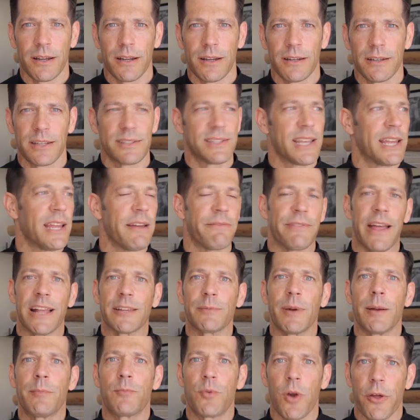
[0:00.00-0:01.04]
To say, if that's
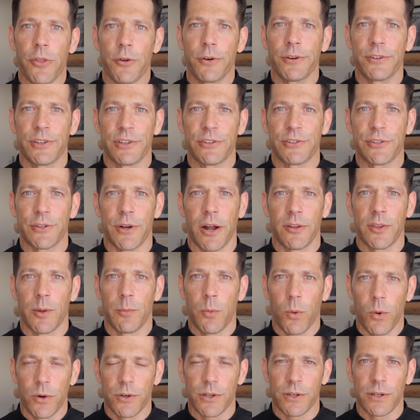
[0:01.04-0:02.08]
my brother or sister on the
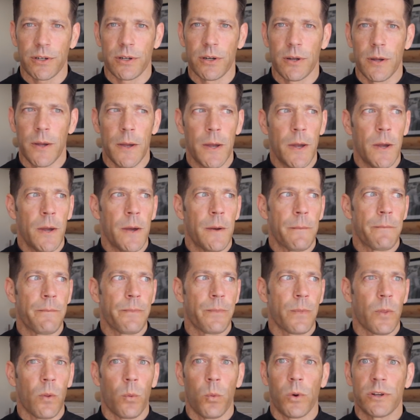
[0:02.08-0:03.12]
border,
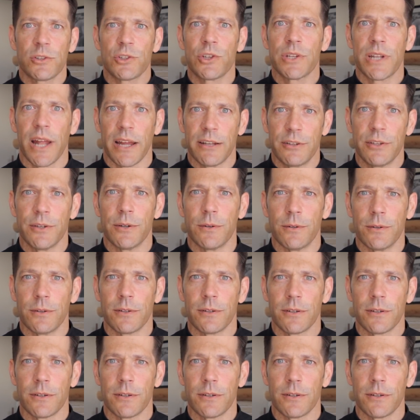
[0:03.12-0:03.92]
what should I do?